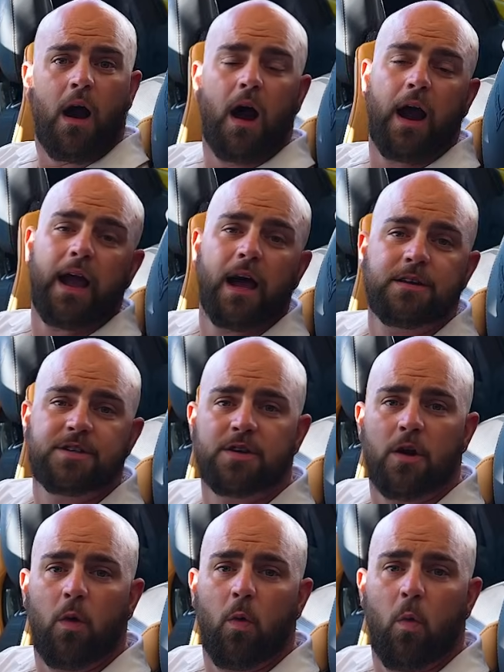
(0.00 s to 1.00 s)
All right guys,
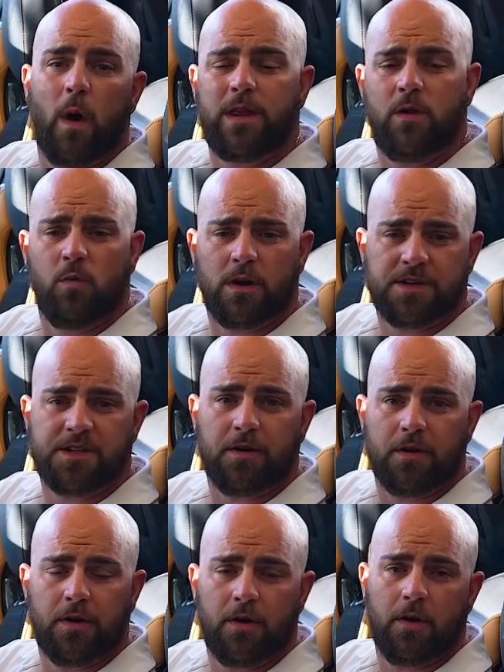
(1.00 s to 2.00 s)
so when you want to
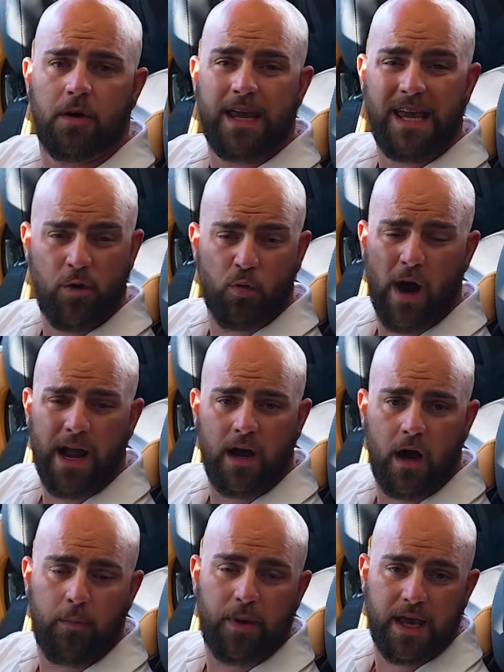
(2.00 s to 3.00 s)
start your E-Ray
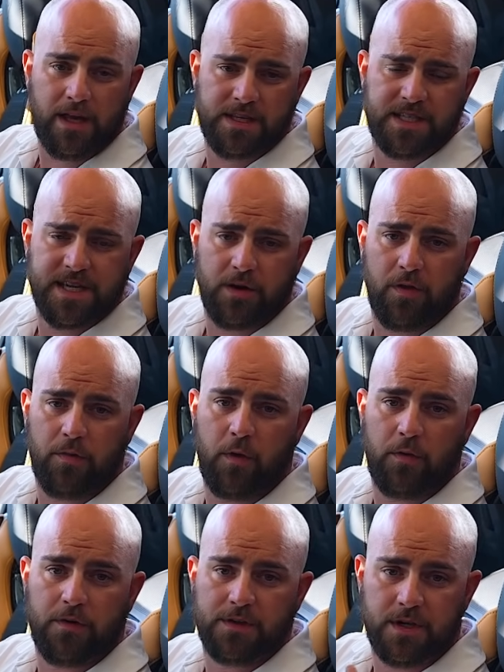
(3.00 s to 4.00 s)
up in stealth
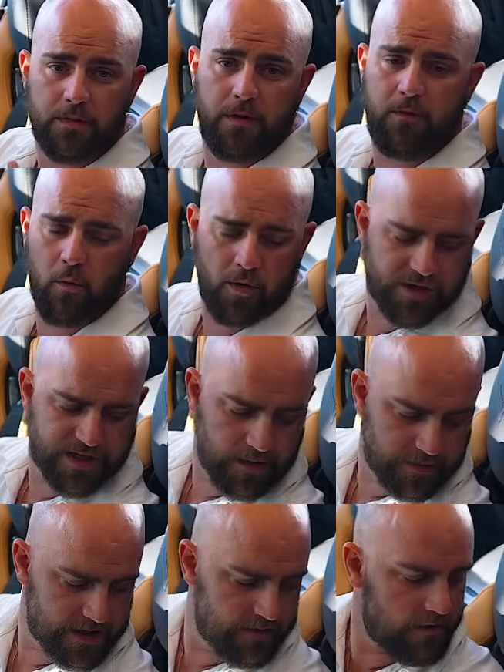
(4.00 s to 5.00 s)
mode, there's going to be 4
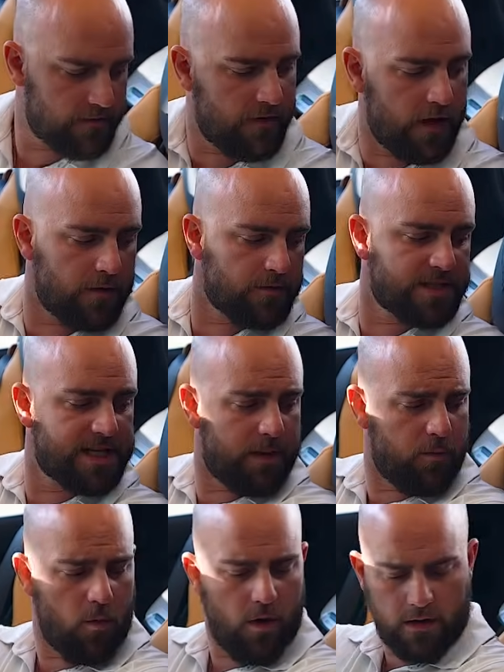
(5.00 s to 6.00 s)
steps that you follow.
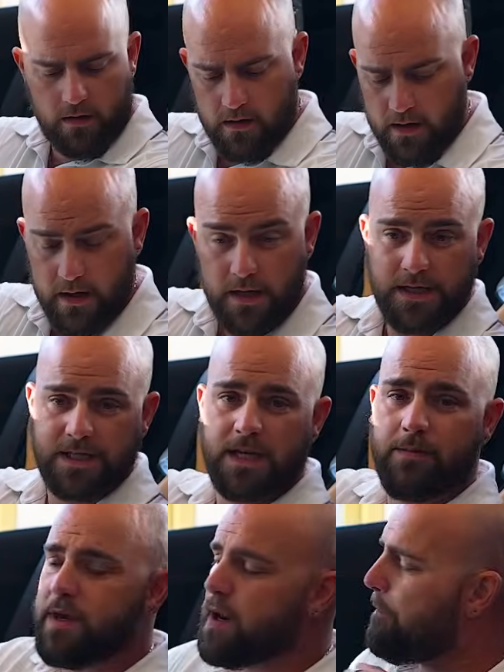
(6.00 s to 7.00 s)
Step 1 is going to be to